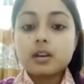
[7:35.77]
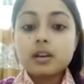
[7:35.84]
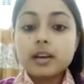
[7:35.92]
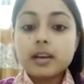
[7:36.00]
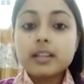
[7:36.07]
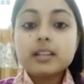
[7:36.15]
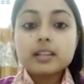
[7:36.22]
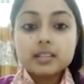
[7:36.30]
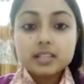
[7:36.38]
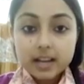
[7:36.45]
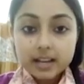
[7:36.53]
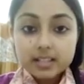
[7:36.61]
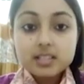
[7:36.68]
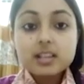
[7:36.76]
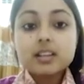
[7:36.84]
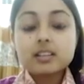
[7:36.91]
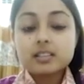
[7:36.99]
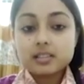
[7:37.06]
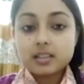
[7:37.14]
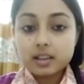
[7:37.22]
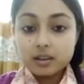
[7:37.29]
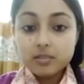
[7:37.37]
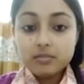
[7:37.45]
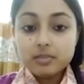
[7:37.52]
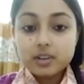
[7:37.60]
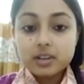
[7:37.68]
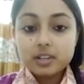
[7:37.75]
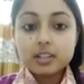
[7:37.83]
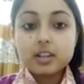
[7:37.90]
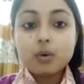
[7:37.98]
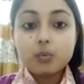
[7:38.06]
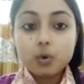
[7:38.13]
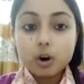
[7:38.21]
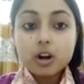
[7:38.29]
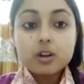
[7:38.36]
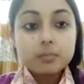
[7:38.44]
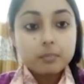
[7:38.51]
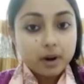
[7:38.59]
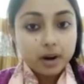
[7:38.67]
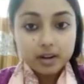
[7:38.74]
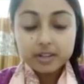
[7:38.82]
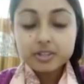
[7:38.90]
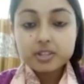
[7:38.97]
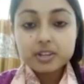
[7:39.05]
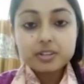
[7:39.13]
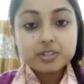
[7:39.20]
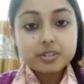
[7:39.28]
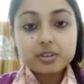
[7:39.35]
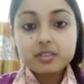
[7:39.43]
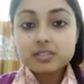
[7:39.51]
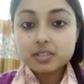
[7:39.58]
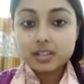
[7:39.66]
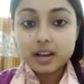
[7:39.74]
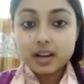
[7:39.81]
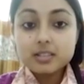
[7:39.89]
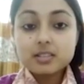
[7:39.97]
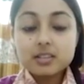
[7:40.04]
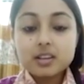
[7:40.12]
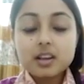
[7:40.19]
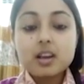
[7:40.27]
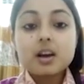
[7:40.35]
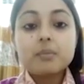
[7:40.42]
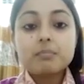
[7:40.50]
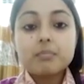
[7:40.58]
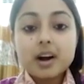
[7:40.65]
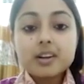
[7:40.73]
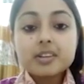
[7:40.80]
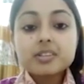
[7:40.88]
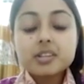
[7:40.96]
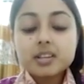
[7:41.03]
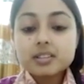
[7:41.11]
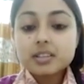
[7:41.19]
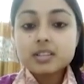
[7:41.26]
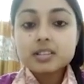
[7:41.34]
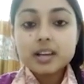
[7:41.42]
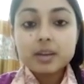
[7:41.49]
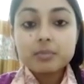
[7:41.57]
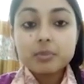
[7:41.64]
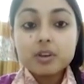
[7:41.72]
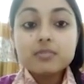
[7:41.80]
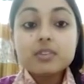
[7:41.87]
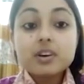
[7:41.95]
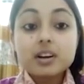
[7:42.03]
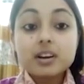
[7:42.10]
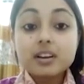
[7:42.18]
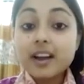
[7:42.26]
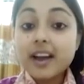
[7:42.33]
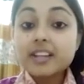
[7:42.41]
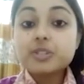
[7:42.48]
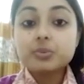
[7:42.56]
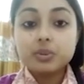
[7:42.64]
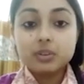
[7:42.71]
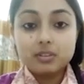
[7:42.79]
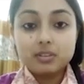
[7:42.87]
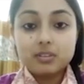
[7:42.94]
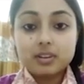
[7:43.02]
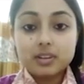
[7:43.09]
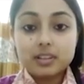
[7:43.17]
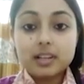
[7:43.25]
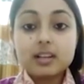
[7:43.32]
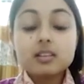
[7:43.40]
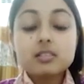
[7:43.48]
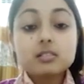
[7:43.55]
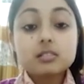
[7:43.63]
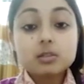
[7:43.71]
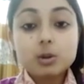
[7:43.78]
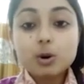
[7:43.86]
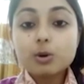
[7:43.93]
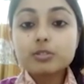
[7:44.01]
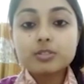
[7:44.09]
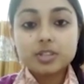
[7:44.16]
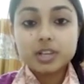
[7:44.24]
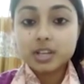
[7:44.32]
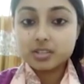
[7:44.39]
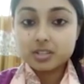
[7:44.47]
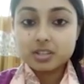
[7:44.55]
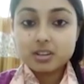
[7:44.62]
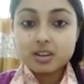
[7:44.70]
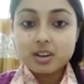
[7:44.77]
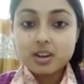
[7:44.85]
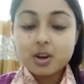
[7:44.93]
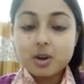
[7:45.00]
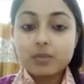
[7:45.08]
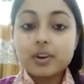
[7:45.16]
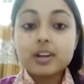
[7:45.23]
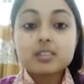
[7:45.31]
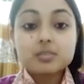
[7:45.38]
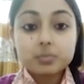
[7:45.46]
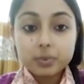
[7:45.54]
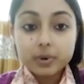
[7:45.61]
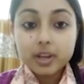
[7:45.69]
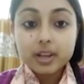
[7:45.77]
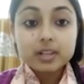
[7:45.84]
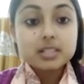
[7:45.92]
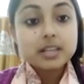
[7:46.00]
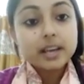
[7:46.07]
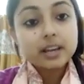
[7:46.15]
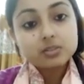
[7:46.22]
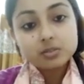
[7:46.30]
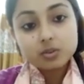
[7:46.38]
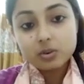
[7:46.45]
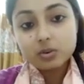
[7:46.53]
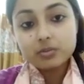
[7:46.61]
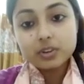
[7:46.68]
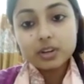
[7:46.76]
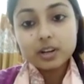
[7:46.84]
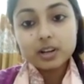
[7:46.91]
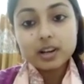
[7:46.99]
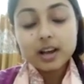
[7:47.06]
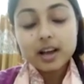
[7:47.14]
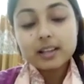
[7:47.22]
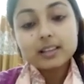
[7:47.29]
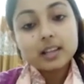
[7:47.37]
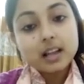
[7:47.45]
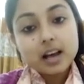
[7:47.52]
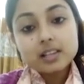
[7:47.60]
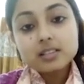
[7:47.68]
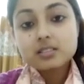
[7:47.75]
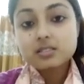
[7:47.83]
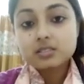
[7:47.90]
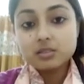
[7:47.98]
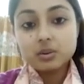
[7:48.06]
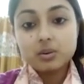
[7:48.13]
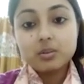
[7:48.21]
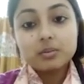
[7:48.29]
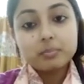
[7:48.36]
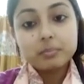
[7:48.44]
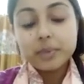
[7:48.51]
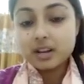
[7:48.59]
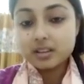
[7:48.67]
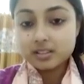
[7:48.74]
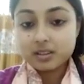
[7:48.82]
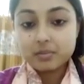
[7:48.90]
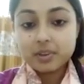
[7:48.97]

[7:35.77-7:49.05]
In the title itself, the word March shows that March is the time of gradual, that is slow change, where spring takes over and the last snow melts away.